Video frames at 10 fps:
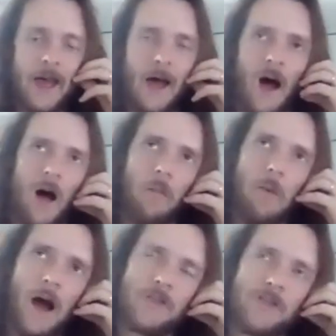
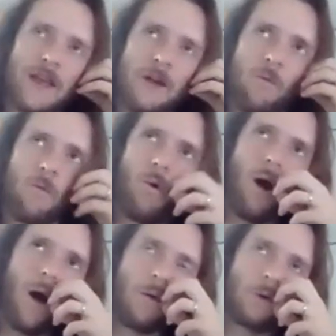I think
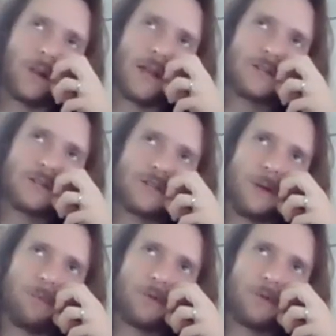our relationship